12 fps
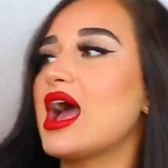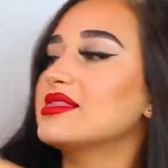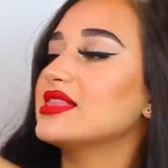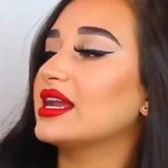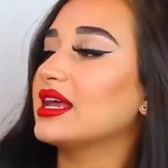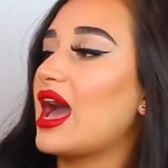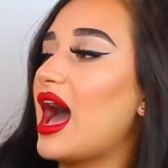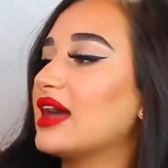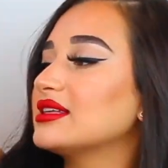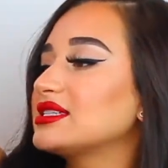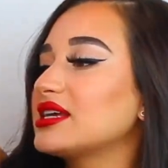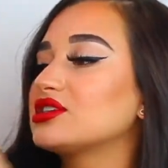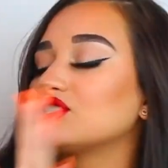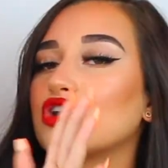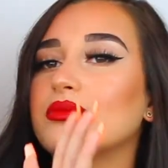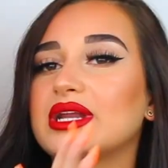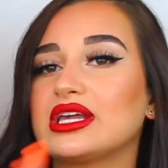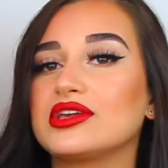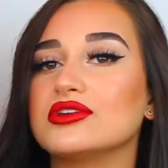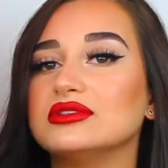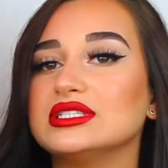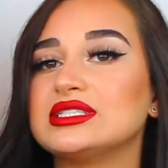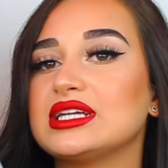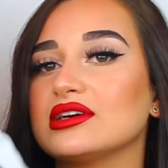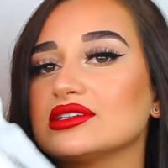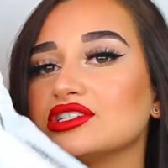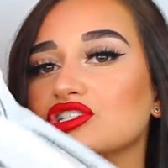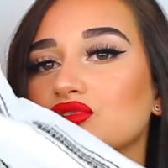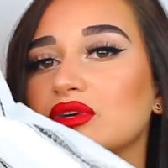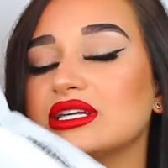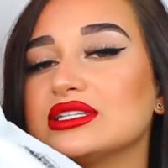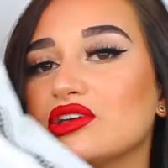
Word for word: And then it has like so many cute details to it.